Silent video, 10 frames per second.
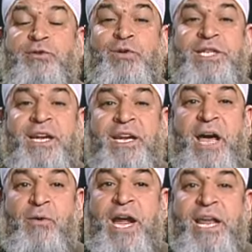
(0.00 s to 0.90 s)
Rasul
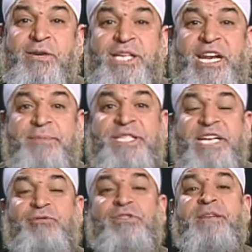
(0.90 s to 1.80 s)
sallallahu alayhi wasallam
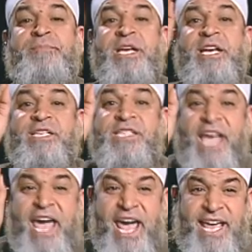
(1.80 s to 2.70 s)
said to them,
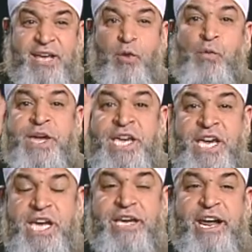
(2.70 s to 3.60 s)
Say, we
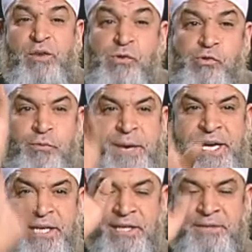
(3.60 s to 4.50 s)
hear and we
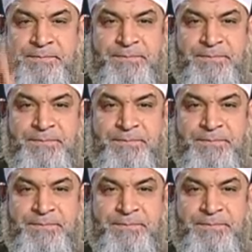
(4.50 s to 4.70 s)
obey.